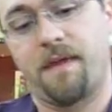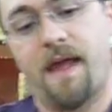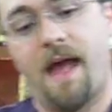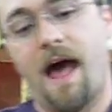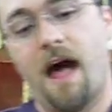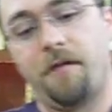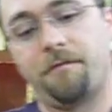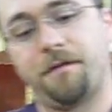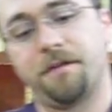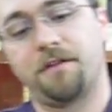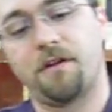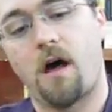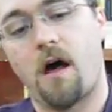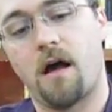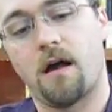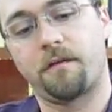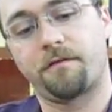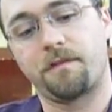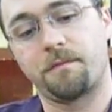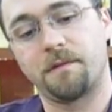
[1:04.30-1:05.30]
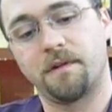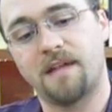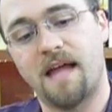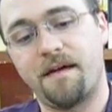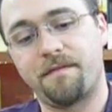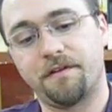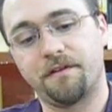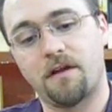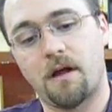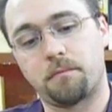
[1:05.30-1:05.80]
Alpha Dog from the
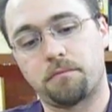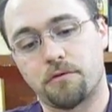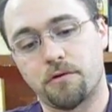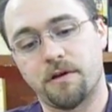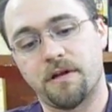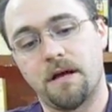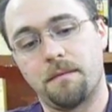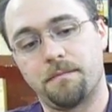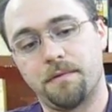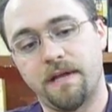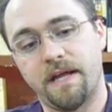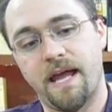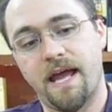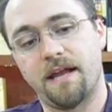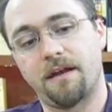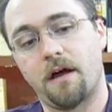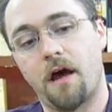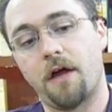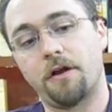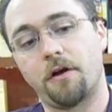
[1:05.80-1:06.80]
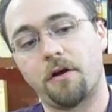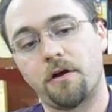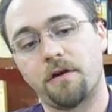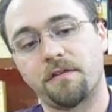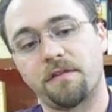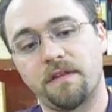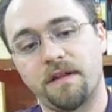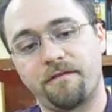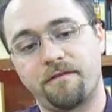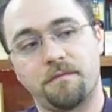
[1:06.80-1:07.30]
Laughing Dog Brewing Company, and
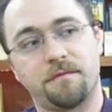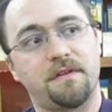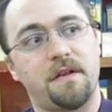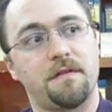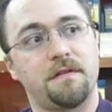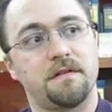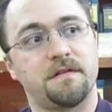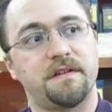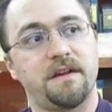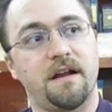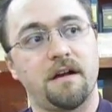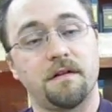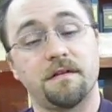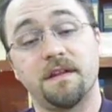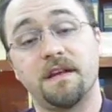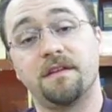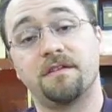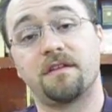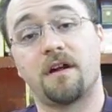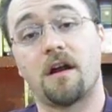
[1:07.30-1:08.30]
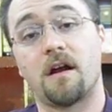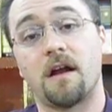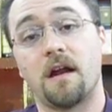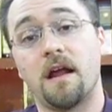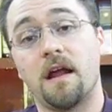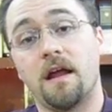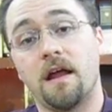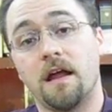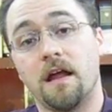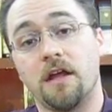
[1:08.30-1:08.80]
Unearthly from Southern Tier. These are
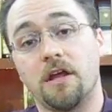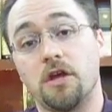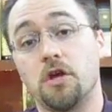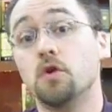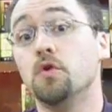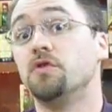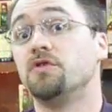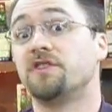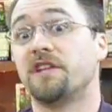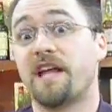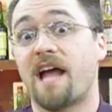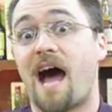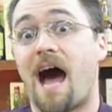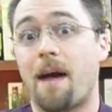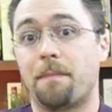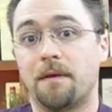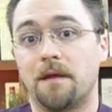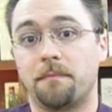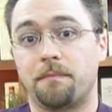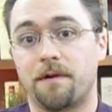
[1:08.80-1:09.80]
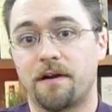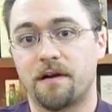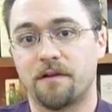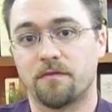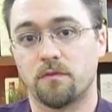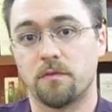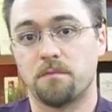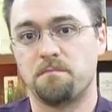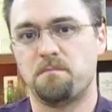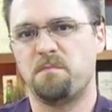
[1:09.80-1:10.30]
hugely hoppy beers
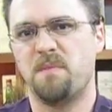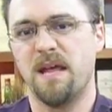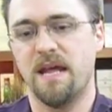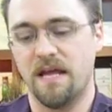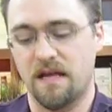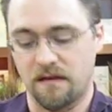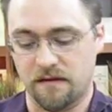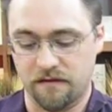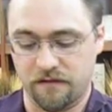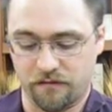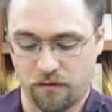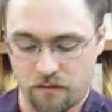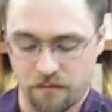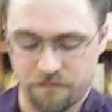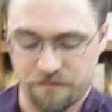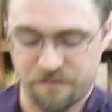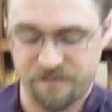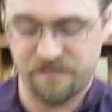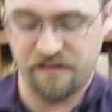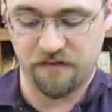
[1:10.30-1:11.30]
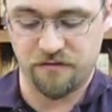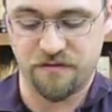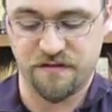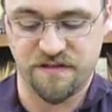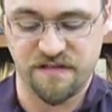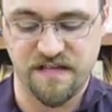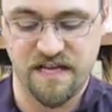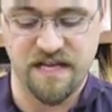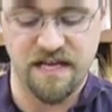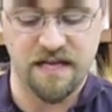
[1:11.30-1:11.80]
with big sort of
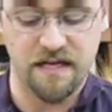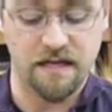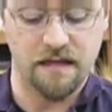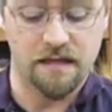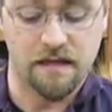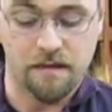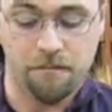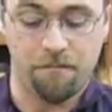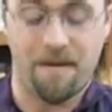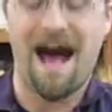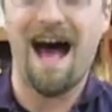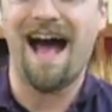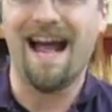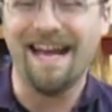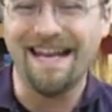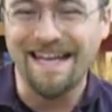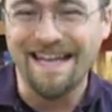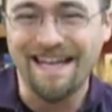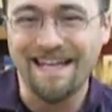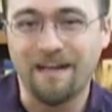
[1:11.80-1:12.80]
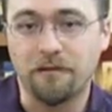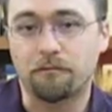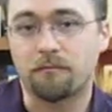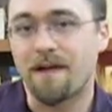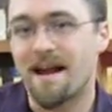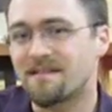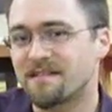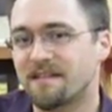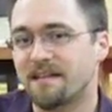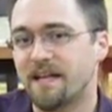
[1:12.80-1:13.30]
citrusy, piney,
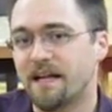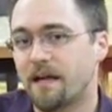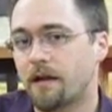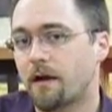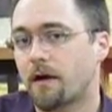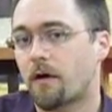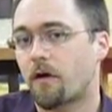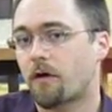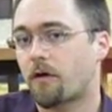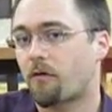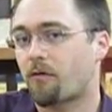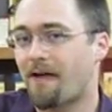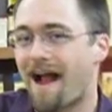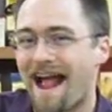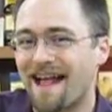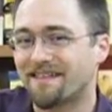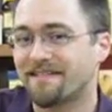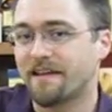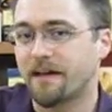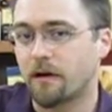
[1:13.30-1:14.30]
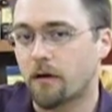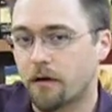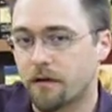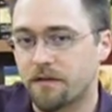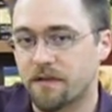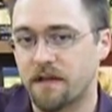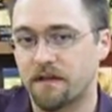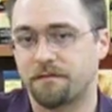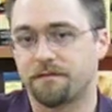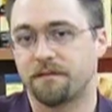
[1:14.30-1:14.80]
resiny, grassy,
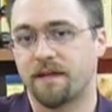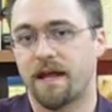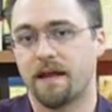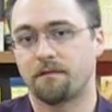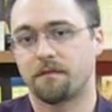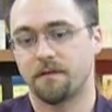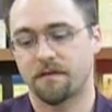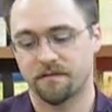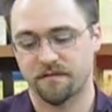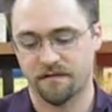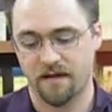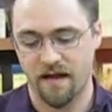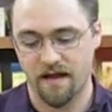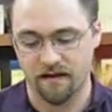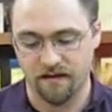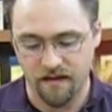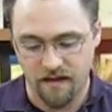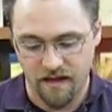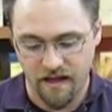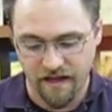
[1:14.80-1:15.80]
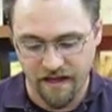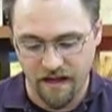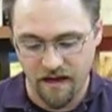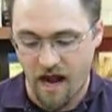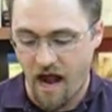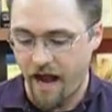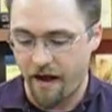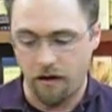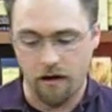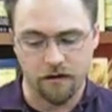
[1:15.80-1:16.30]
earthy flavors. And again,
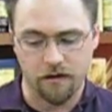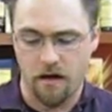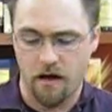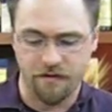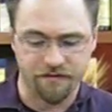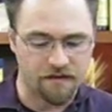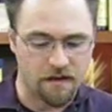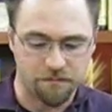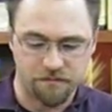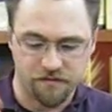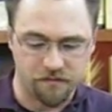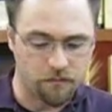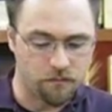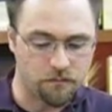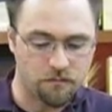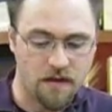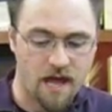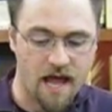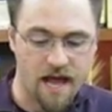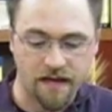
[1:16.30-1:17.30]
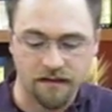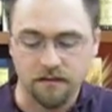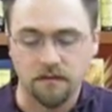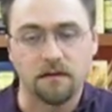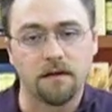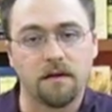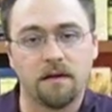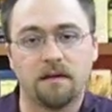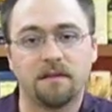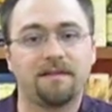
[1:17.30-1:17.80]
higher alcohols up to
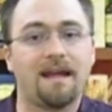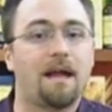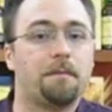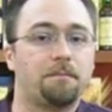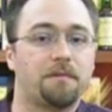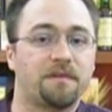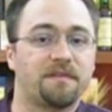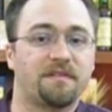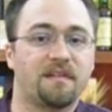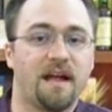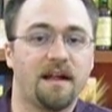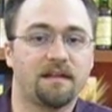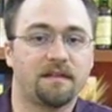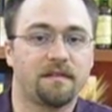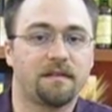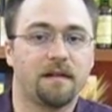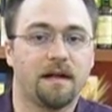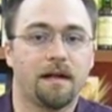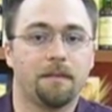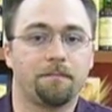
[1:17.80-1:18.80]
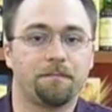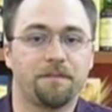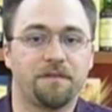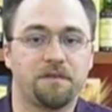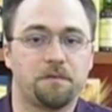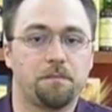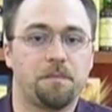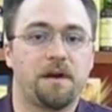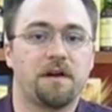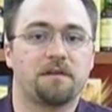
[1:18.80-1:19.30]
9–10%.
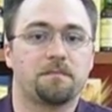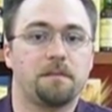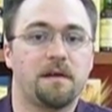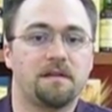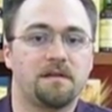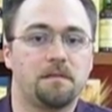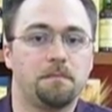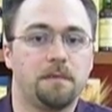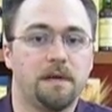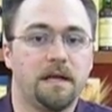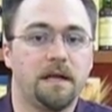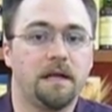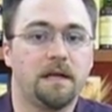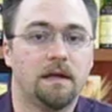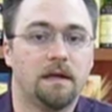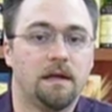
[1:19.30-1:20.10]
These are beers meant to be